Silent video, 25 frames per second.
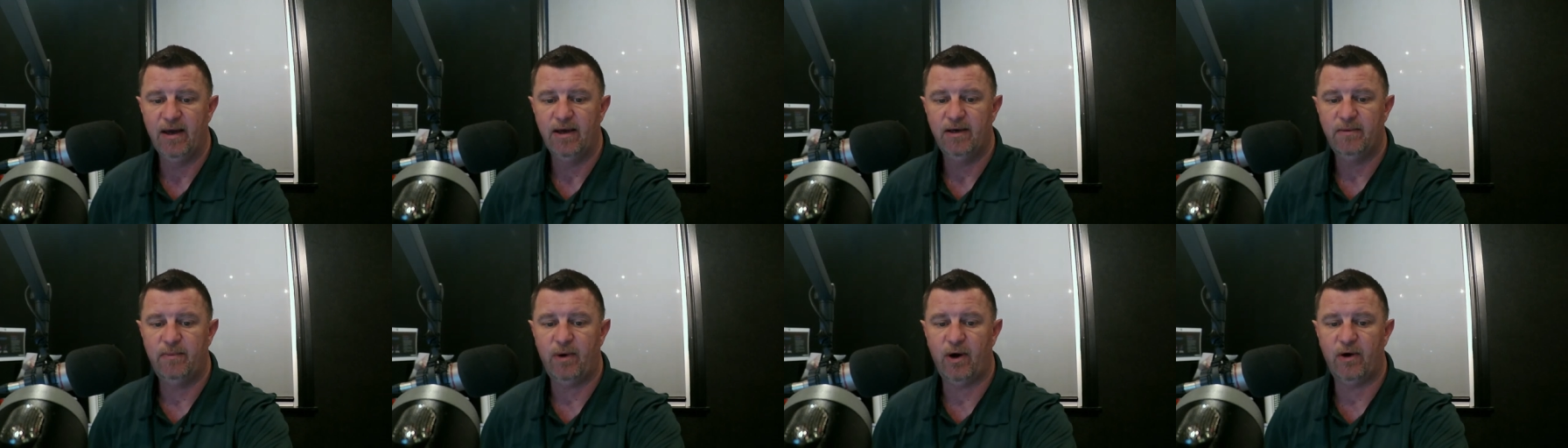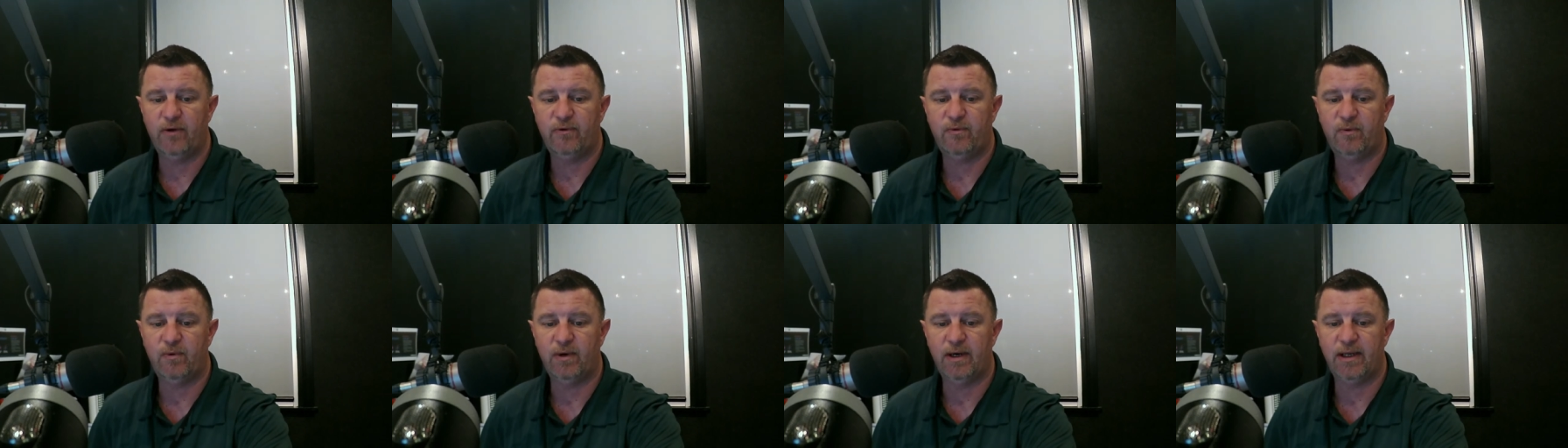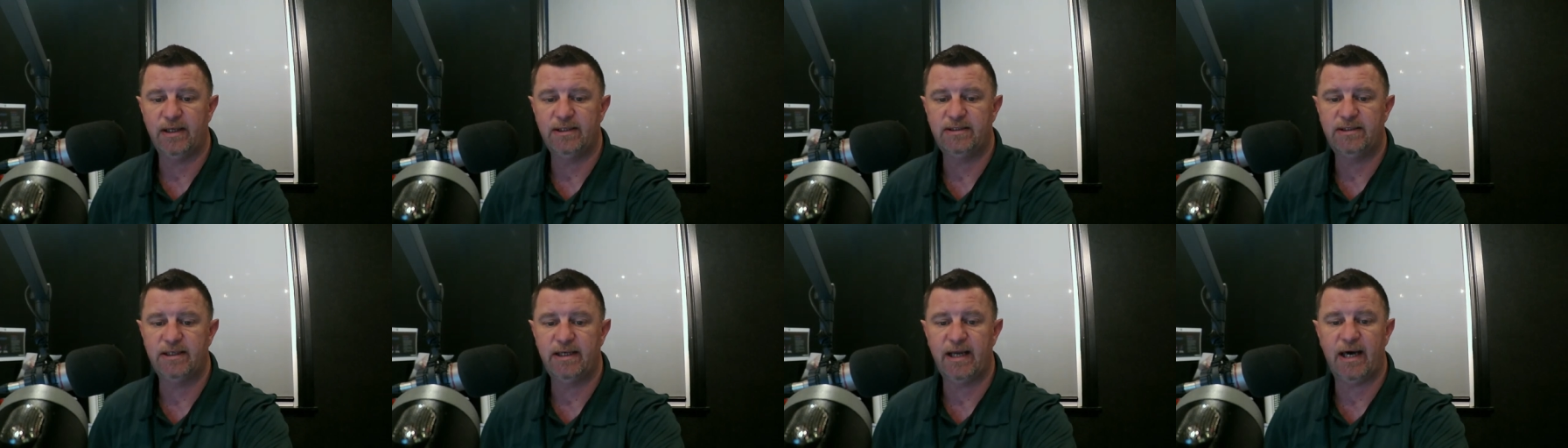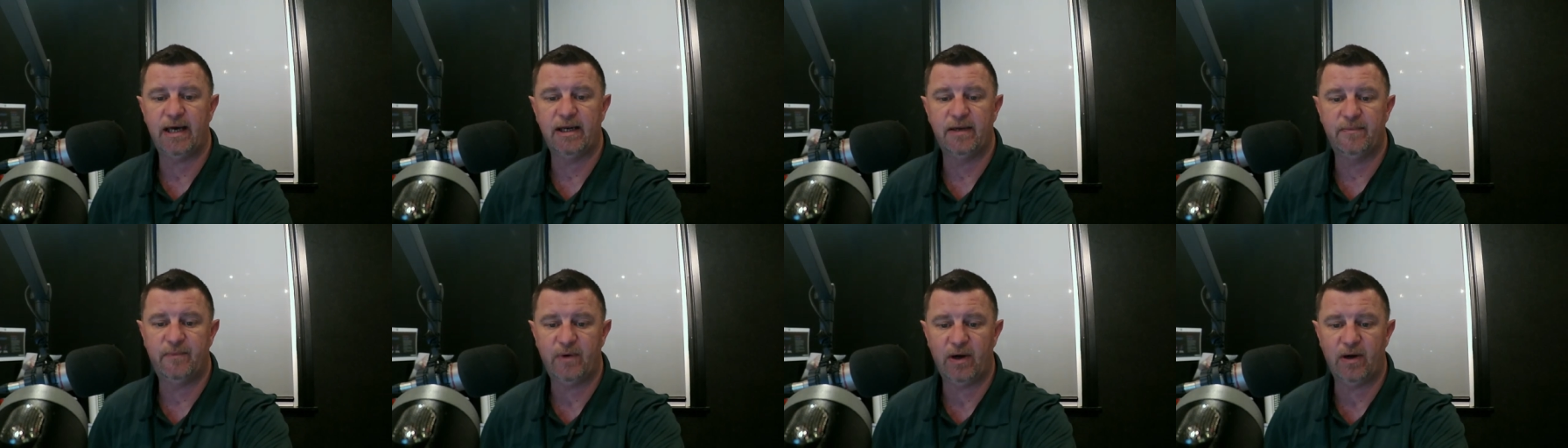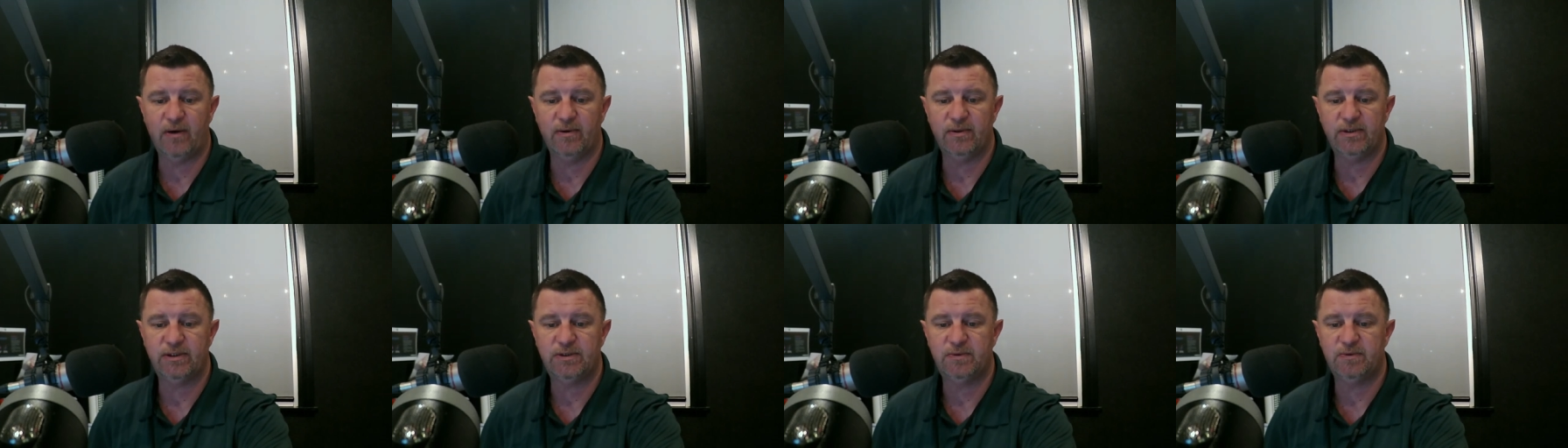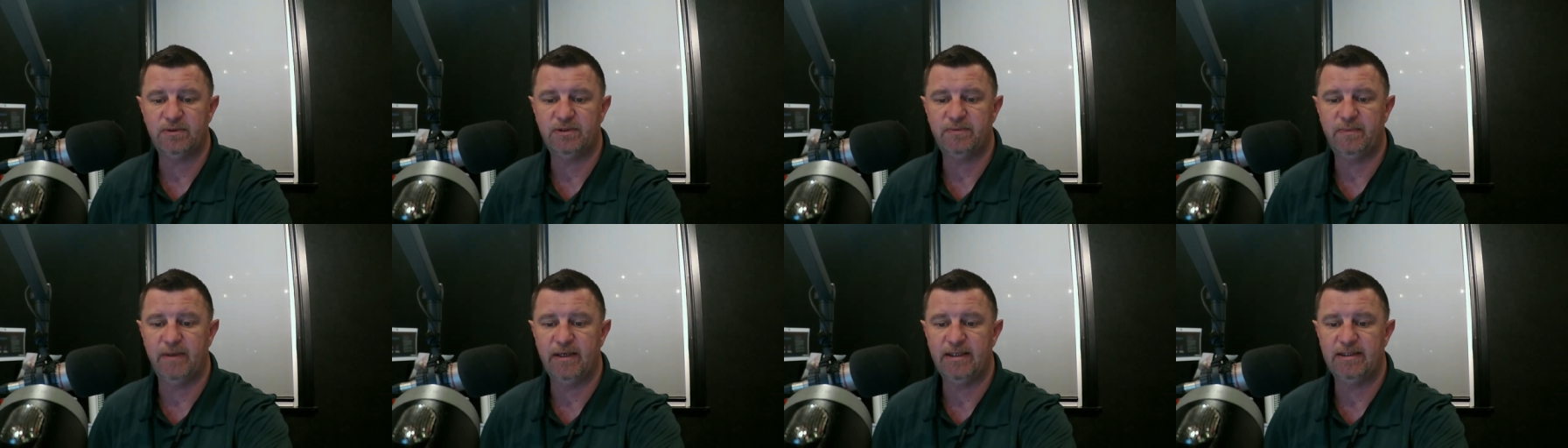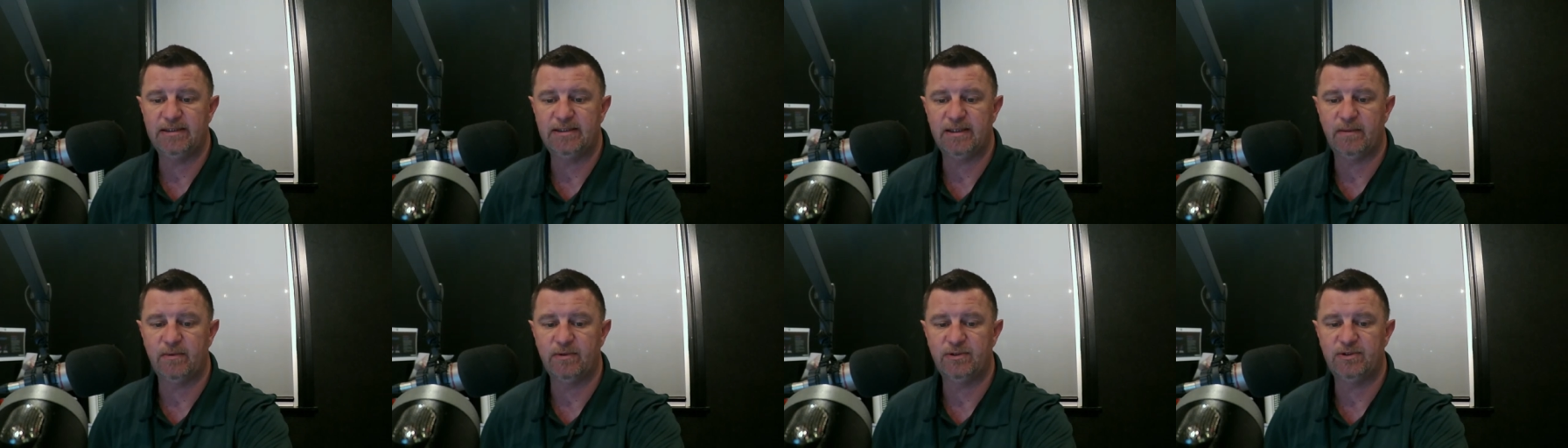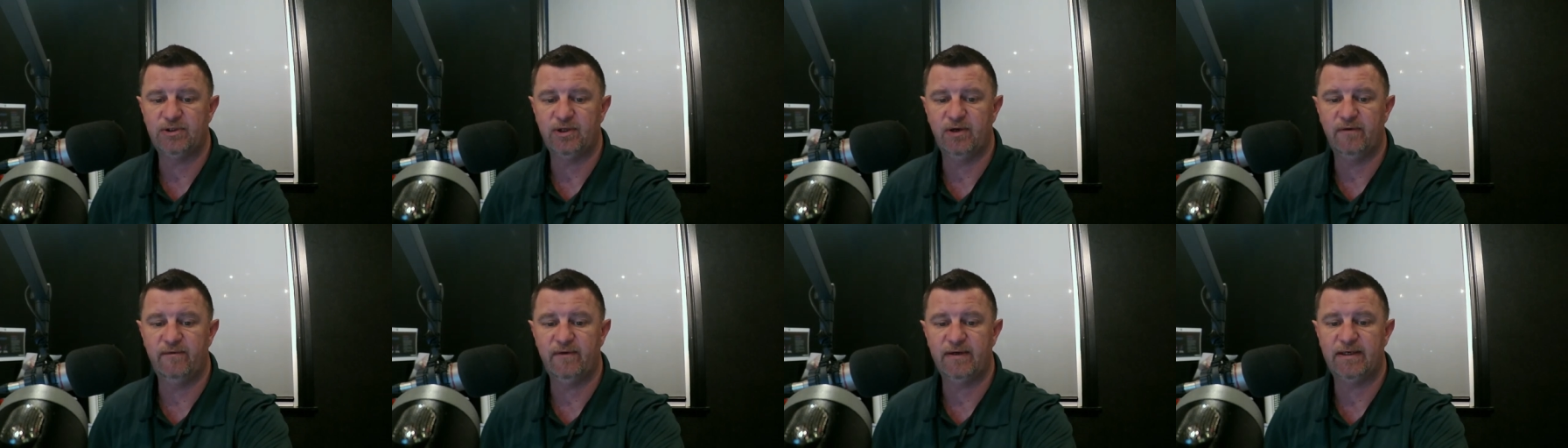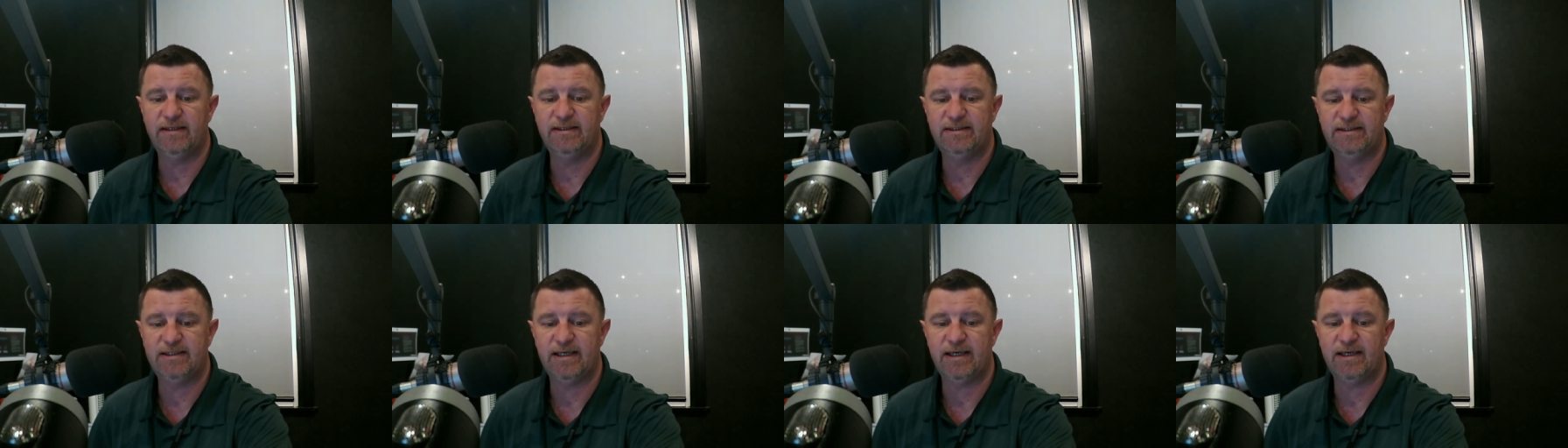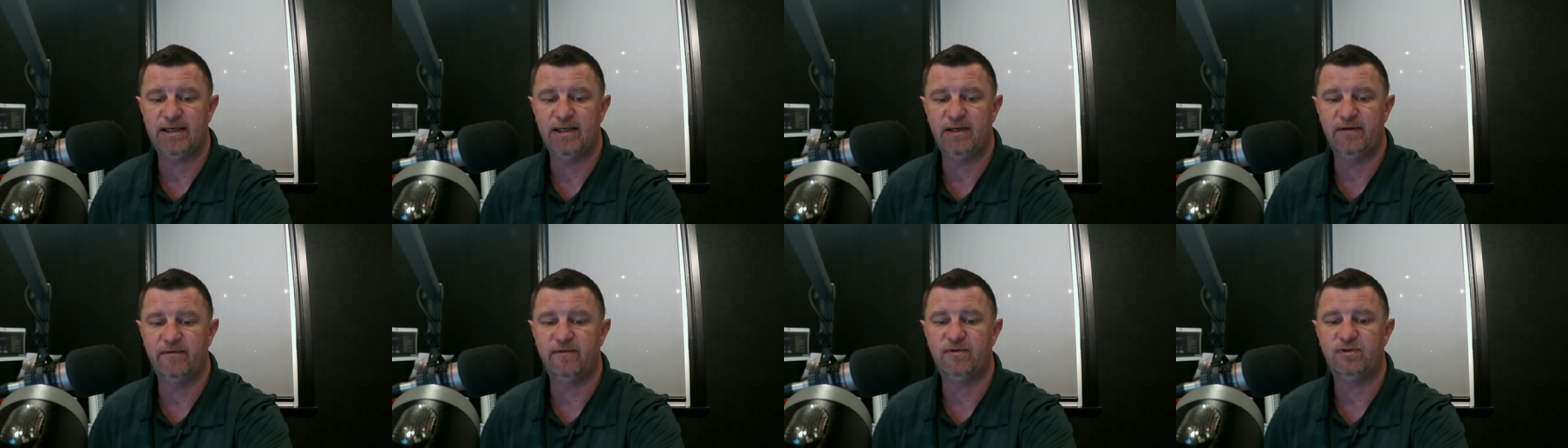Both were elected unopposed, which means they will serve a consecutive